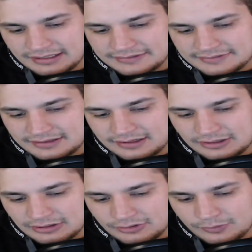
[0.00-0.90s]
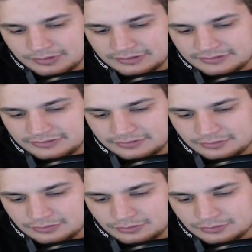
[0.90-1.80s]
It's not going
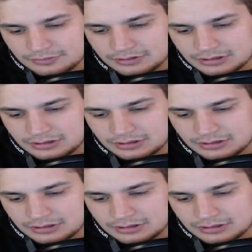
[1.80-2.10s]
to